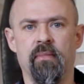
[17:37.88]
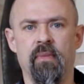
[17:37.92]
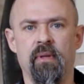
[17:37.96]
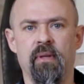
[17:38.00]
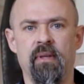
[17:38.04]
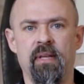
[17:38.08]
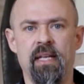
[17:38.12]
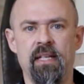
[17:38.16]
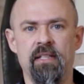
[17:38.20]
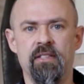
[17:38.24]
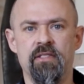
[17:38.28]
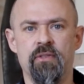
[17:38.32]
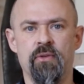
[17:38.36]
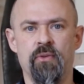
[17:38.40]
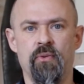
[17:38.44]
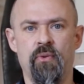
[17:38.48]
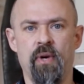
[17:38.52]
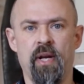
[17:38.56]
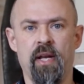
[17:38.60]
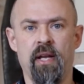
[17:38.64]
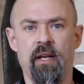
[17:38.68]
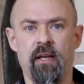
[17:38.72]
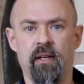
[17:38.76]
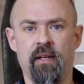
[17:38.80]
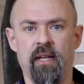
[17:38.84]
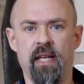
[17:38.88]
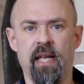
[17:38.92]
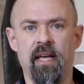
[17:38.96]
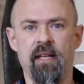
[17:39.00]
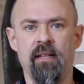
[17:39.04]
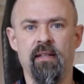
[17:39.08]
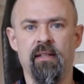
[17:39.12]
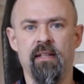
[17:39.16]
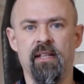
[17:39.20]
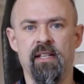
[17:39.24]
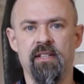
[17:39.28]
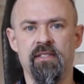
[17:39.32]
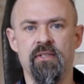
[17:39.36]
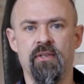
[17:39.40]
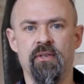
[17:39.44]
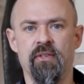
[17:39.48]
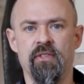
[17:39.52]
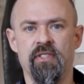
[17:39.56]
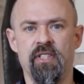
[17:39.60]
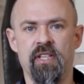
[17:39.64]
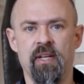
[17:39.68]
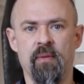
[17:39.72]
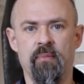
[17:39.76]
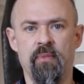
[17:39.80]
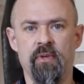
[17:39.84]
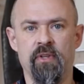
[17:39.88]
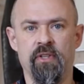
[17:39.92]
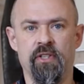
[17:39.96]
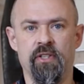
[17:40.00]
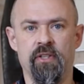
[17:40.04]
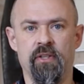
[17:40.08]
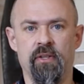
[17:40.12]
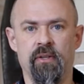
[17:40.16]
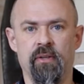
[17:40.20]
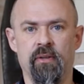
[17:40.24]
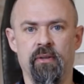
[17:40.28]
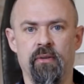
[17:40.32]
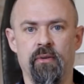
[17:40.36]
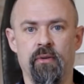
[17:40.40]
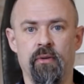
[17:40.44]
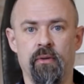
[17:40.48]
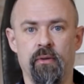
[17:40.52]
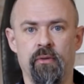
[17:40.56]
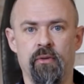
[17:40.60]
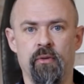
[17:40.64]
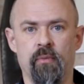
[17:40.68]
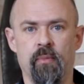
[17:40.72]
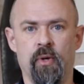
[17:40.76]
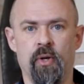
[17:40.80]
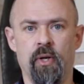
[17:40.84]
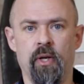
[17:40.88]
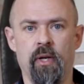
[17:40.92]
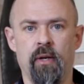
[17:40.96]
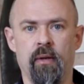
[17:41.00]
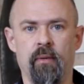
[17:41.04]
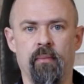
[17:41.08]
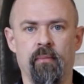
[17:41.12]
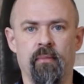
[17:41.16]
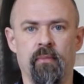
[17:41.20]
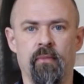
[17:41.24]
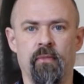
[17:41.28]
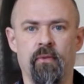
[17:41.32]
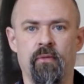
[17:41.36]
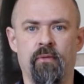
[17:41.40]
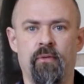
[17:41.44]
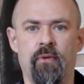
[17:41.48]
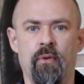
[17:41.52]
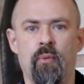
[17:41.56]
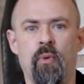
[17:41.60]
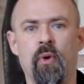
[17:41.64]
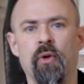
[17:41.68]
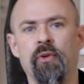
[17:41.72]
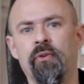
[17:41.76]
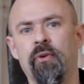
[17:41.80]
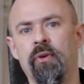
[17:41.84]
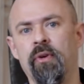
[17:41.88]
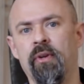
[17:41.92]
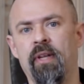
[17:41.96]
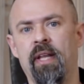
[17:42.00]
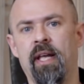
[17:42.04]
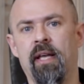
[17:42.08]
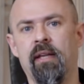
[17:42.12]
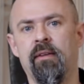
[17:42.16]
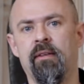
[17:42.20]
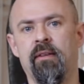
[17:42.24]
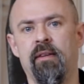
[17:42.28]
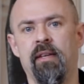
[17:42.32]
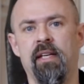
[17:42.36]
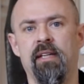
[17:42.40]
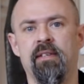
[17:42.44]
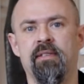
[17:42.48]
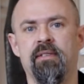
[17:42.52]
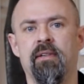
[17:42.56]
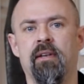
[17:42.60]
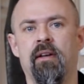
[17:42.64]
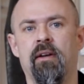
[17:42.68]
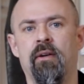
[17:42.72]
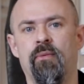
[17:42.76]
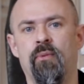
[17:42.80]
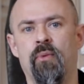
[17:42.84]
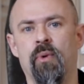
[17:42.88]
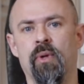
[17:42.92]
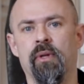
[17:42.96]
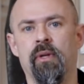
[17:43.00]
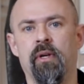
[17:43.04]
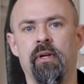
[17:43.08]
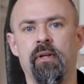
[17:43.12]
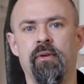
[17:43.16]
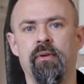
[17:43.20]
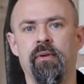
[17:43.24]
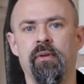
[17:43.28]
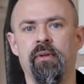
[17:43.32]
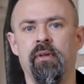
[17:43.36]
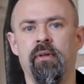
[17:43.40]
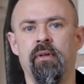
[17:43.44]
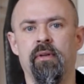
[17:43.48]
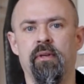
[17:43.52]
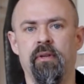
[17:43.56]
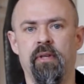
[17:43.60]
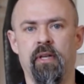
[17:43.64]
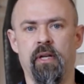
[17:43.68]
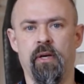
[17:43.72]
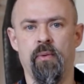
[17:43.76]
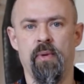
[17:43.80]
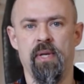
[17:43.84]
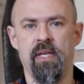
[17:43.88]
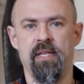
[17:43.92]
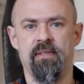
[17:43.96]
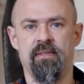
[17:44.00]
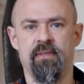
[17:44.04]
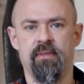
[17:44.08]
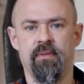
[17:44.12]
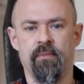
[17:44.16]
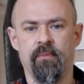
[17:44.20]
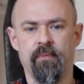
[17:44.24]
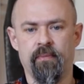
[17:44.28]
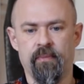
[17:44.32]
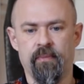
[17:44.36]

needs to gain a certain temperature to boil. For water, that is 100 degrees.